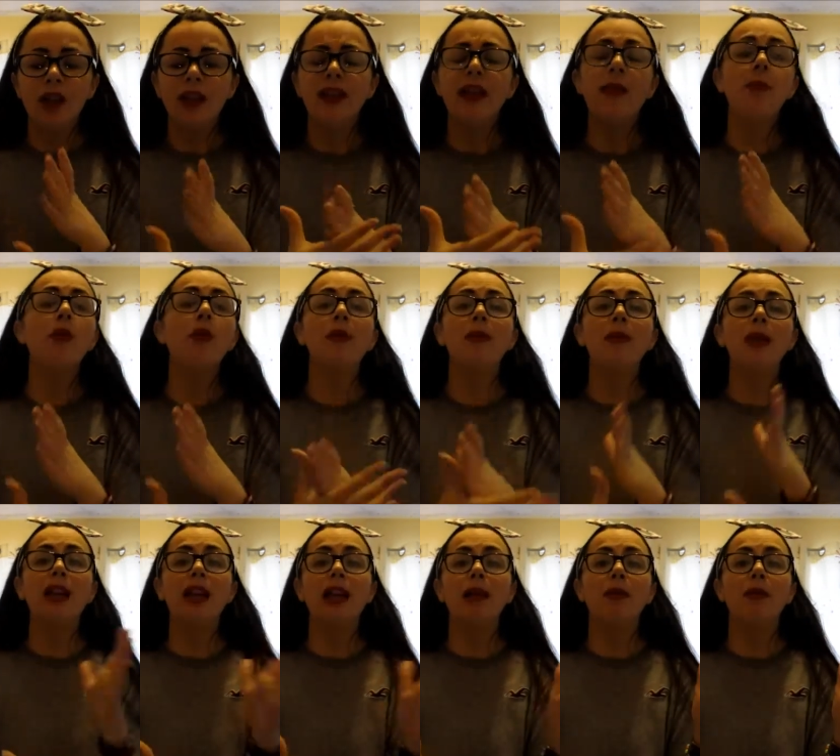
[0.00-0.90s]
they might
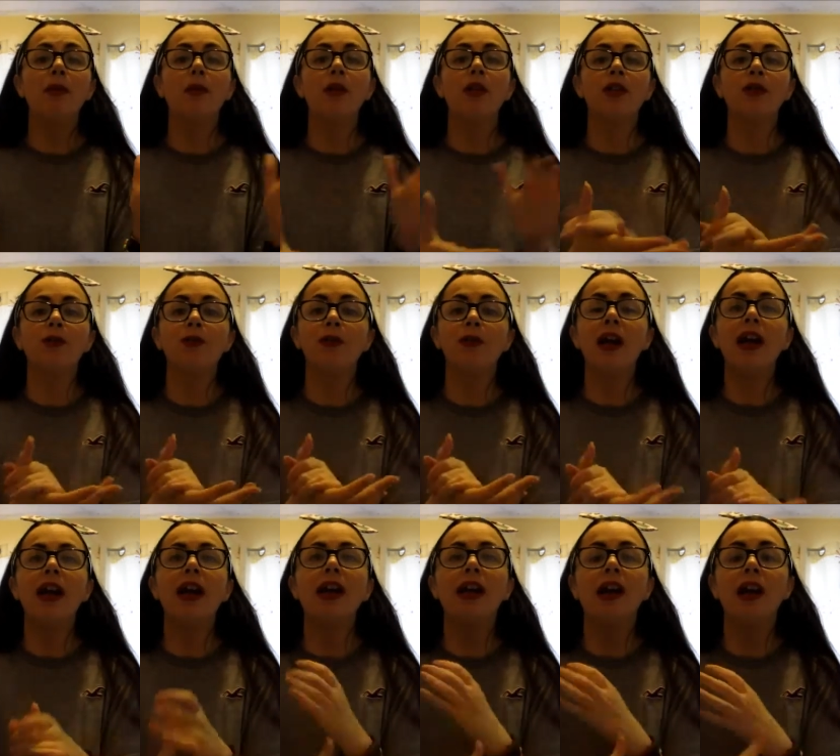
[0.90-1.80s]
be a little bit more
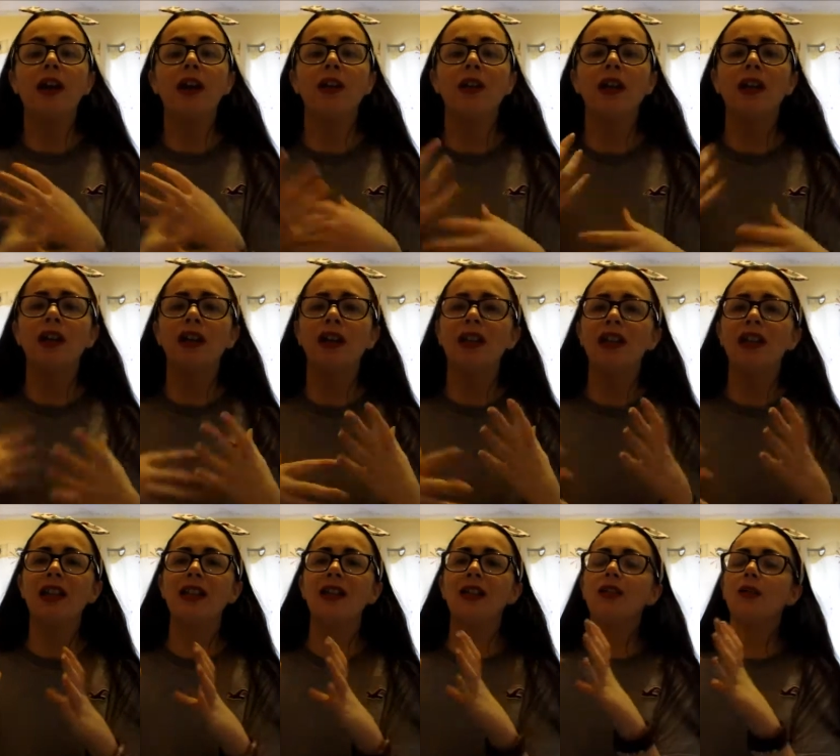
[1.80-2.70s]
sporadic and
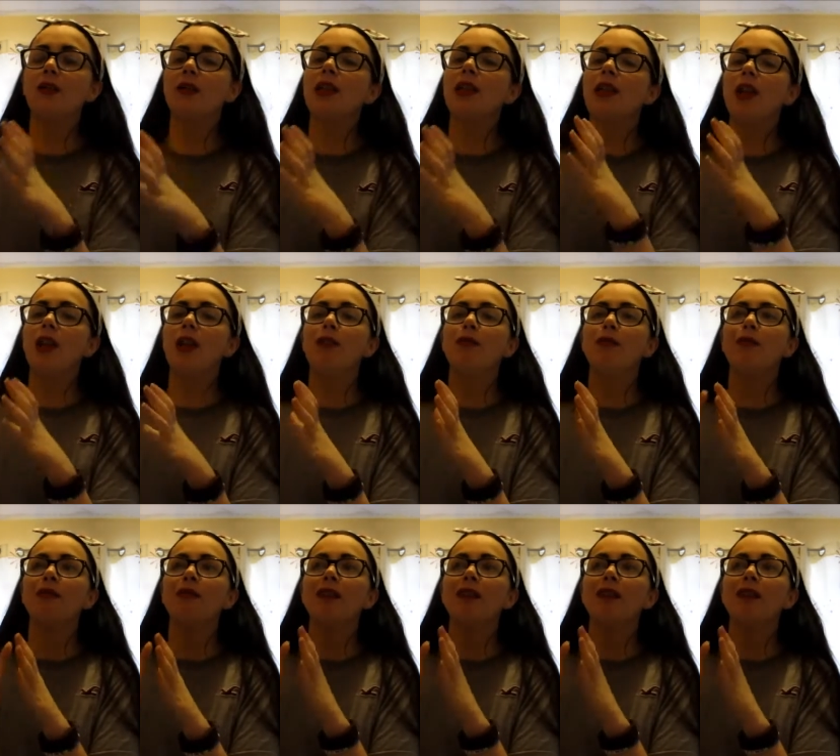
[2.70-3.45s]
you know there was a lot of